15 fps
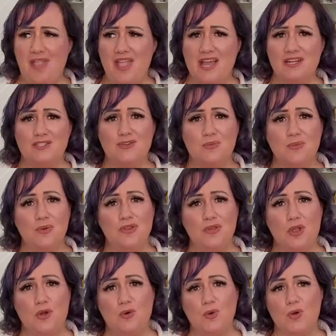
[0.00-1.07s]
And it's really
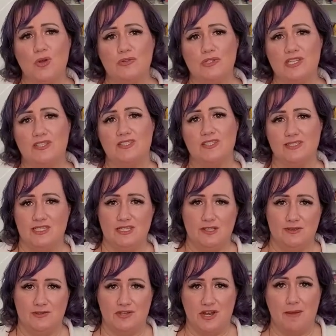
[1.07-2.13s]
cool to see
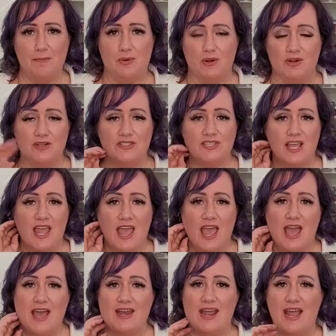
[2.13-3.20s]
those numbers.
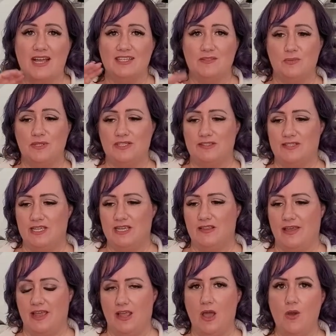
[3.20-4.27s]
And as we see
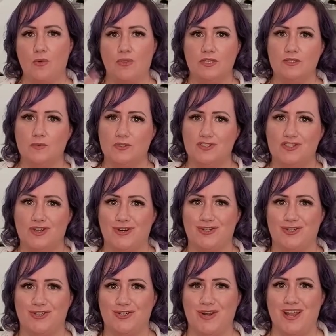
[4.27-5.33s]
like, oh, this one's starting
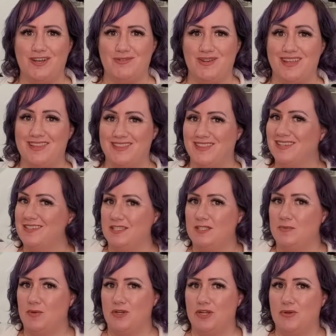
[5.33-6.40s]
to trend, like this is
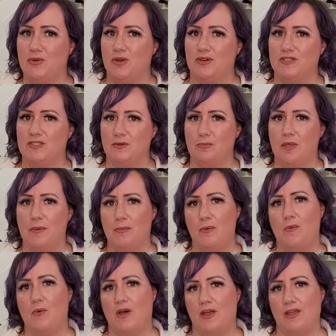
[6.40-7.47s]
pretty cool. So people
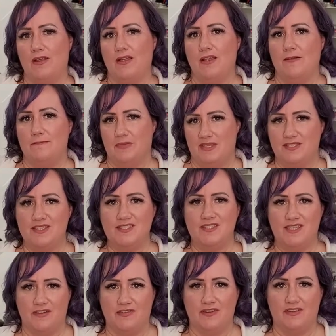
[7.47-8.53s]
want, this is
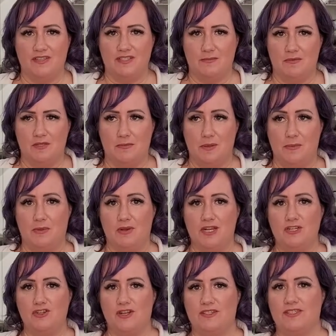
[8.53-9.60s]
definitely something people are
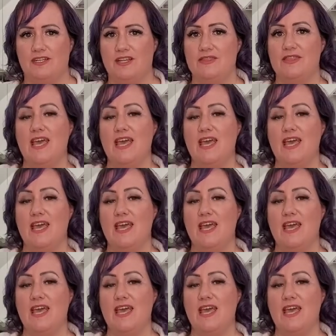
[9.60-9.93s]
interested in.